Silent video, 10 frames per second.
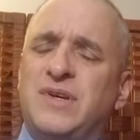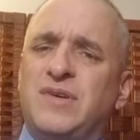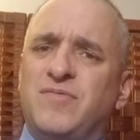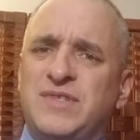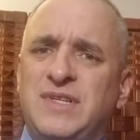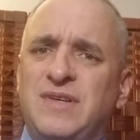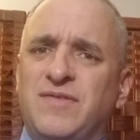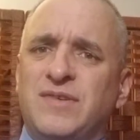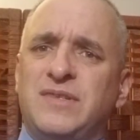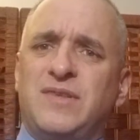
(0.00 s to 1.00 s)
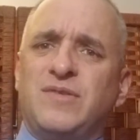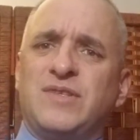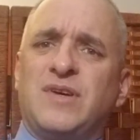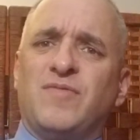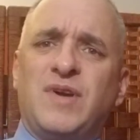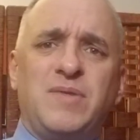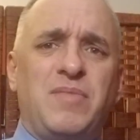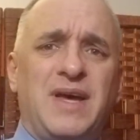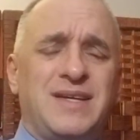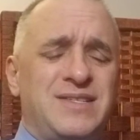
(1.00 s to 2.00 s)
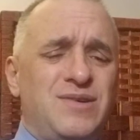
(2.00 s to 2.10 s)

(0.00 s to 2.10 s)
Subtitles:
running backs.